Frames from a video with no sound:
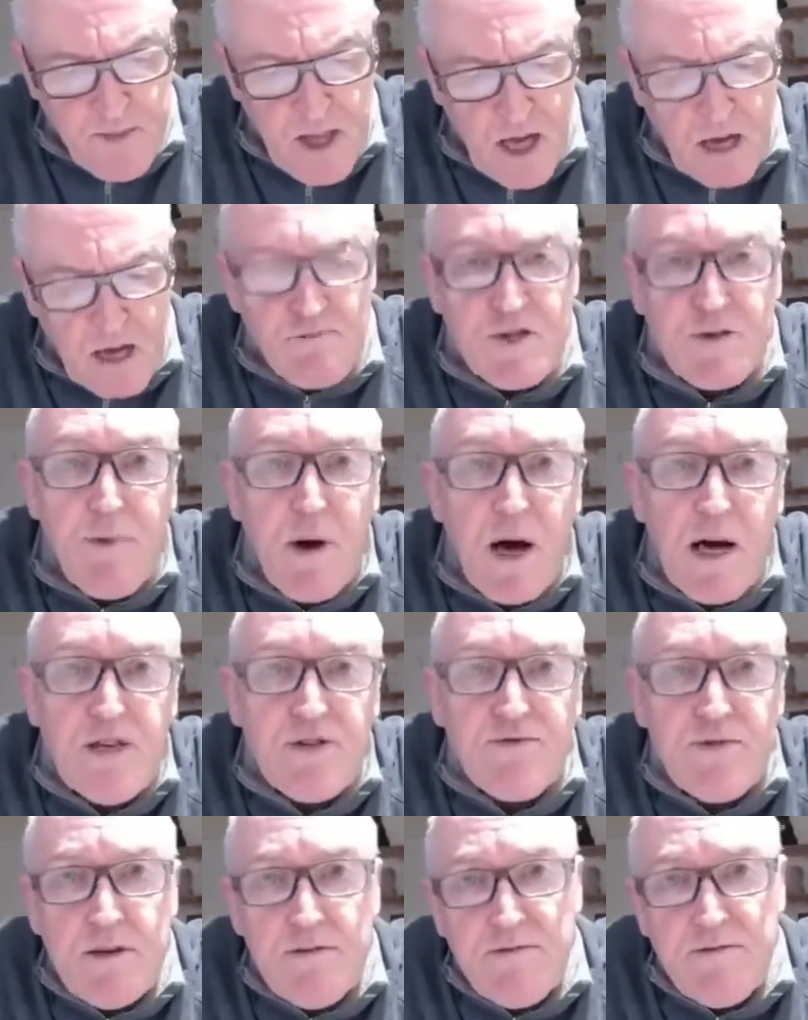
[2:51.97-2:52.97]
And
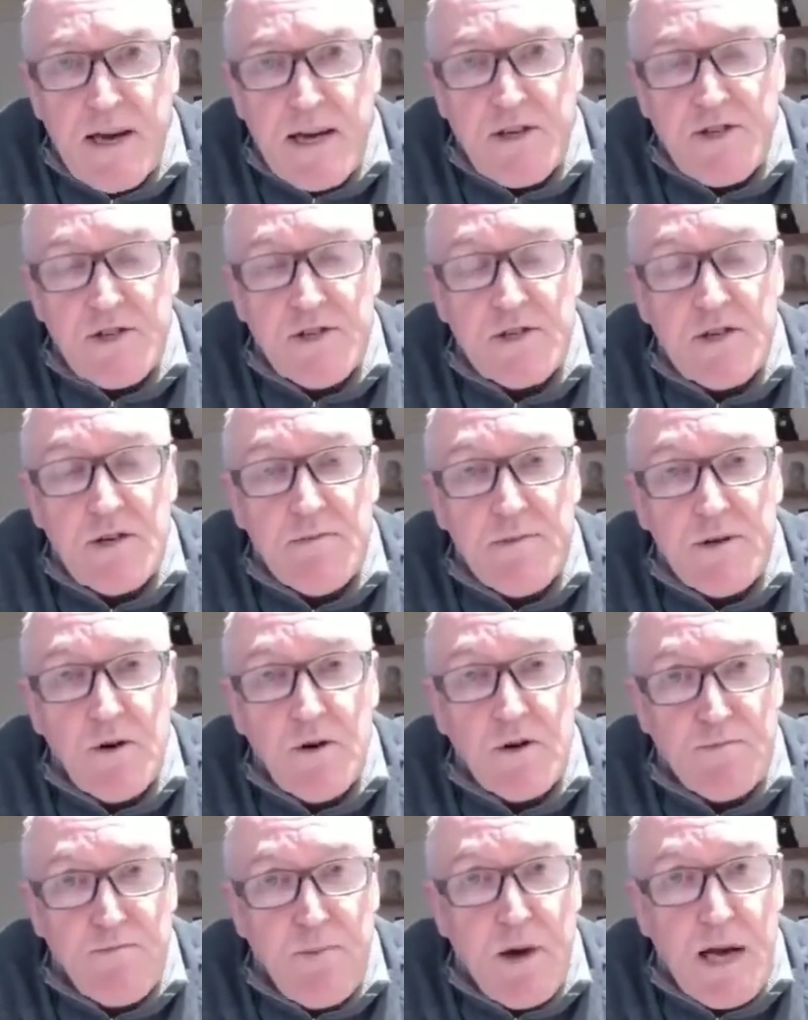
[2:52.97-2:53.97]
respiratory infections can be
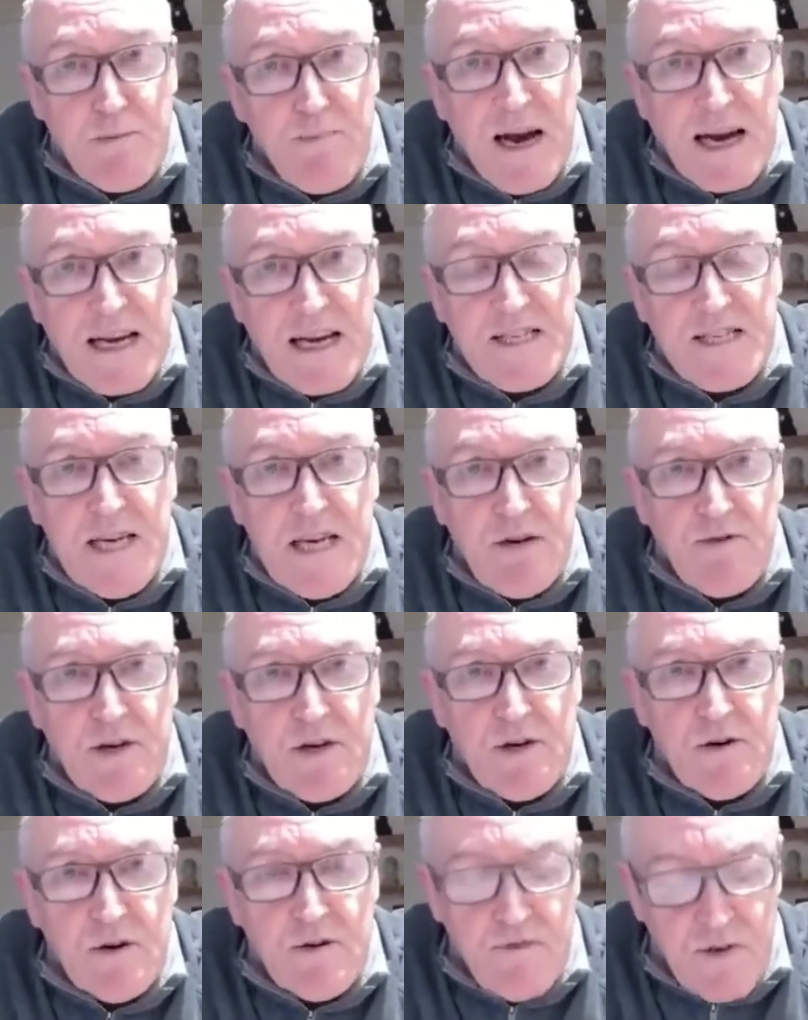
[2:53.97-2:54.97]
caused by
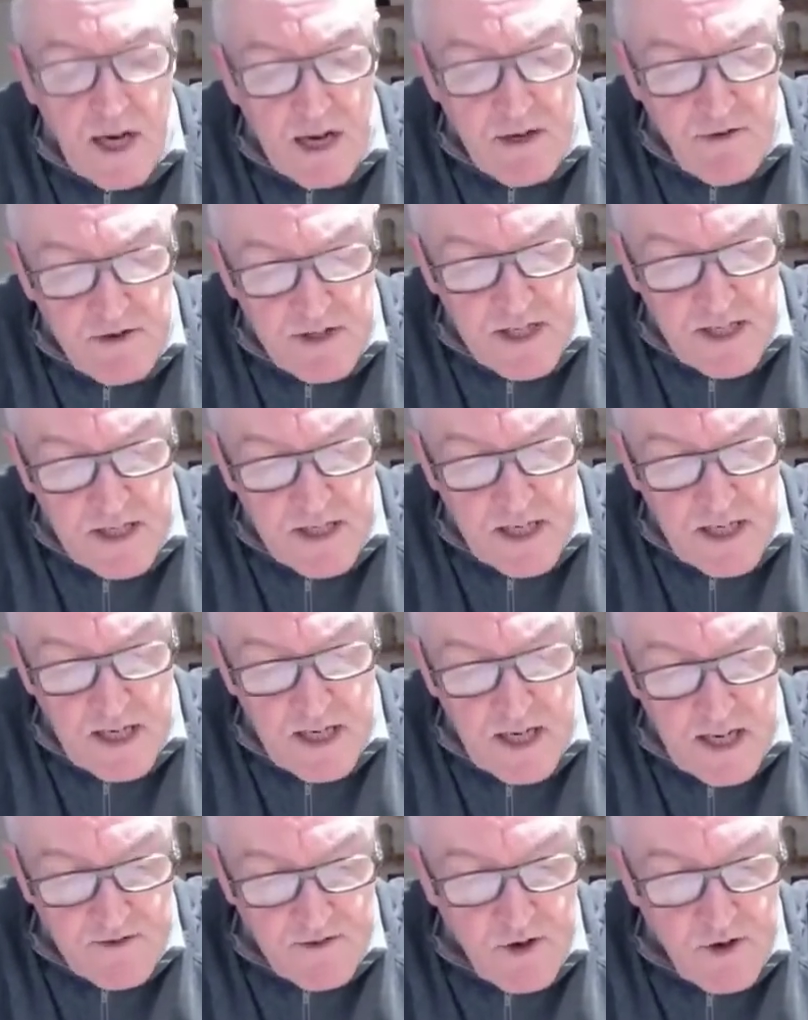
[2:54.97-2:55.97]
bacteria or viruses,
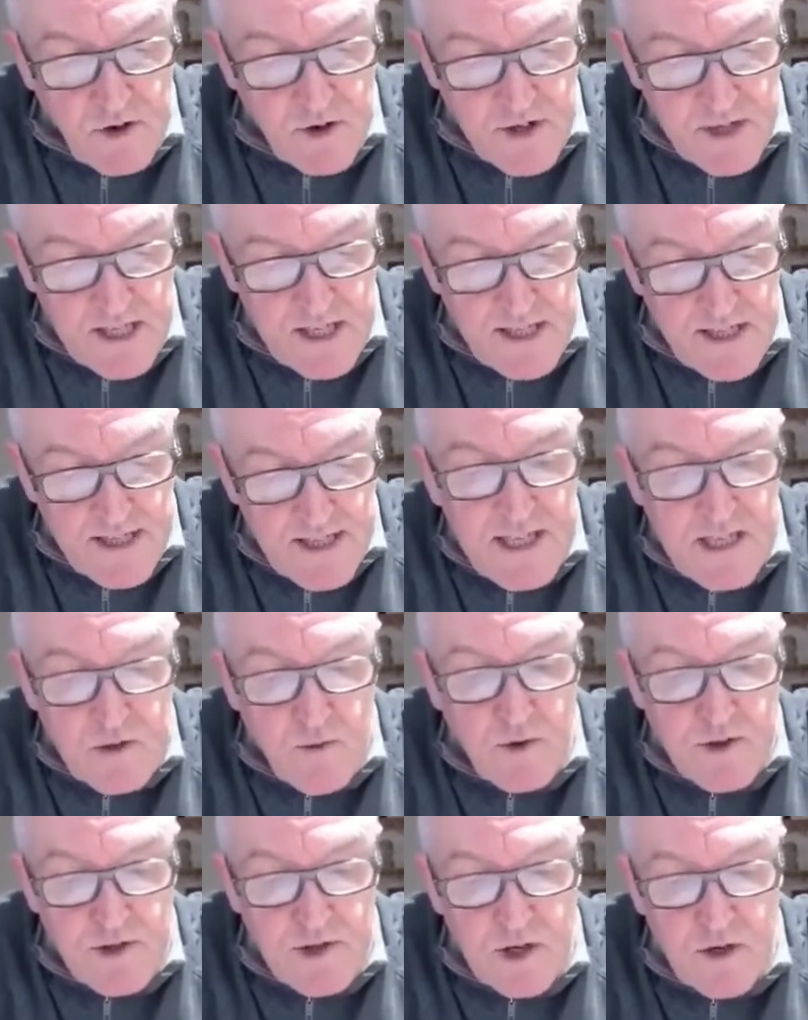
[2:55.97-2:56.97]
and of course these
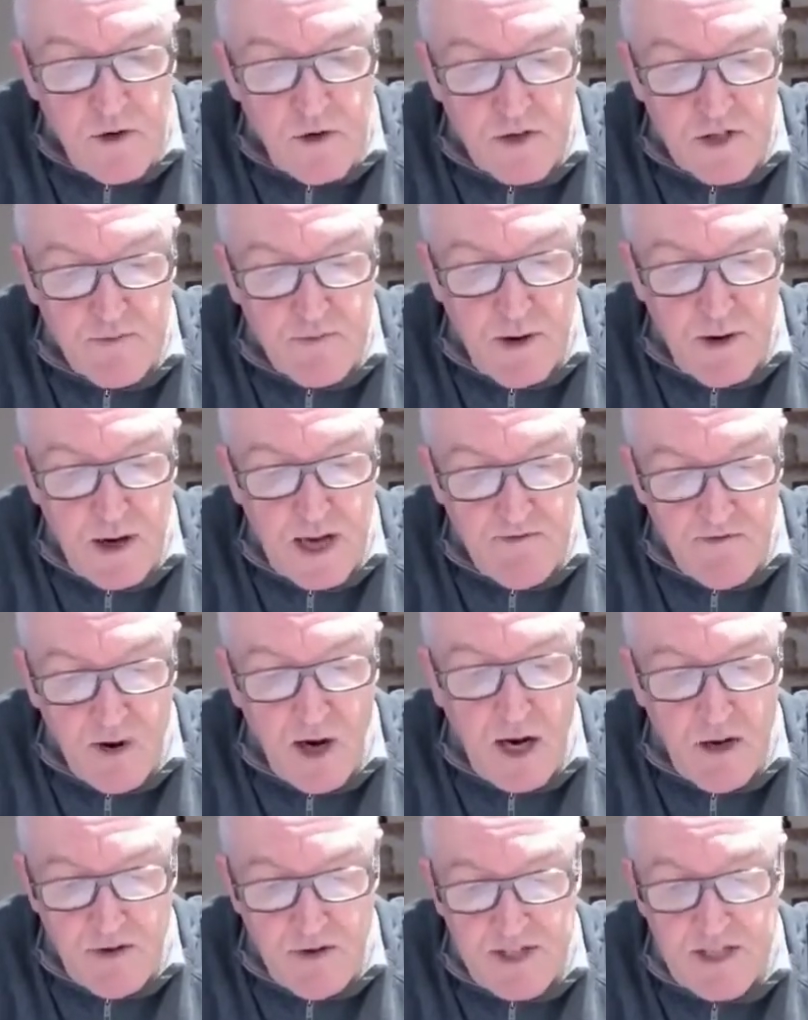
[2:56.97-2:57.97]
ones are caused by
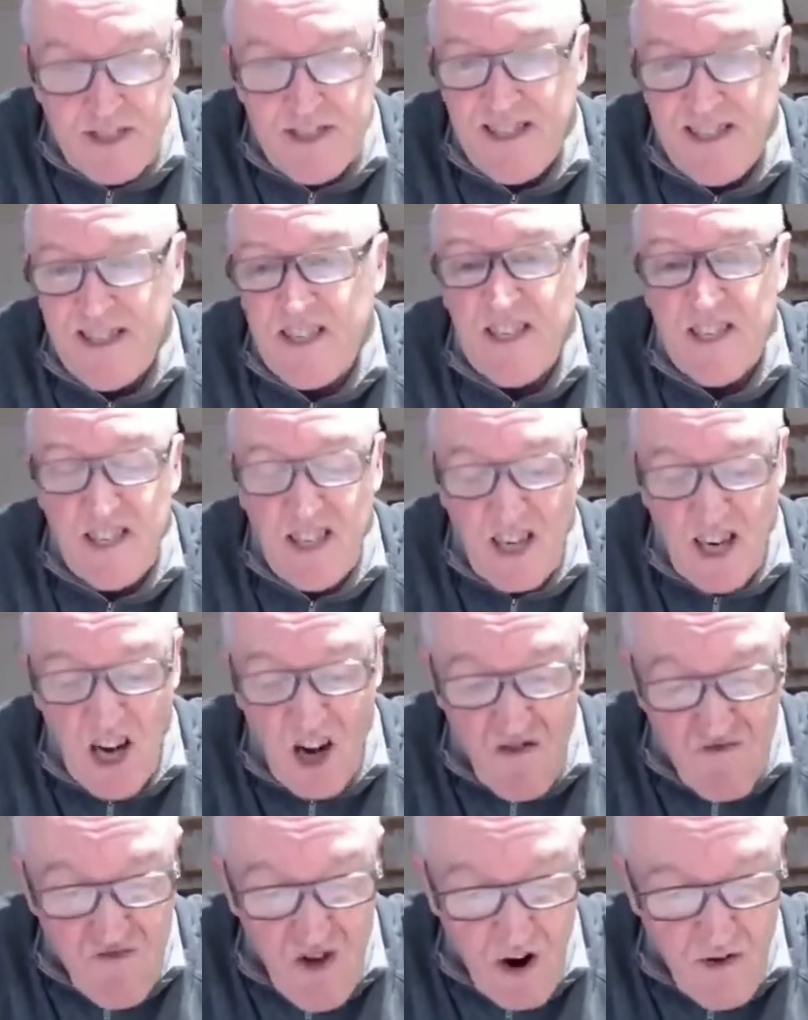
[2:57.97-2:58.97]
viruses, and this is the
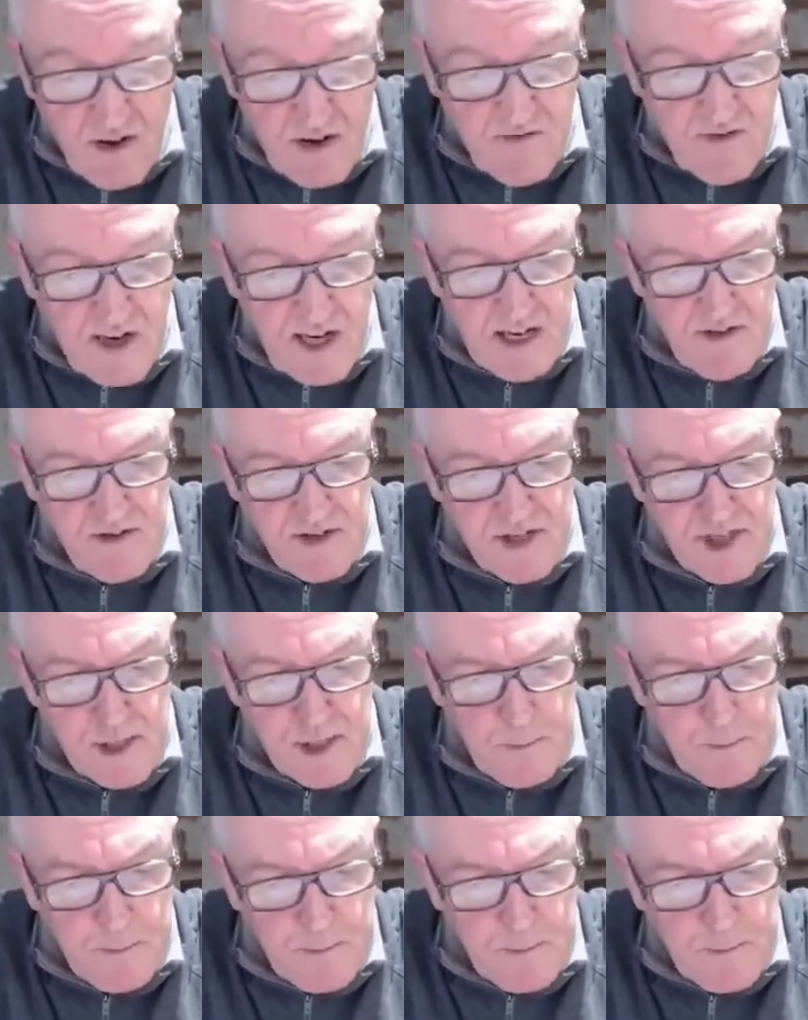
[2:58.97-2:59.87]
coronavirus.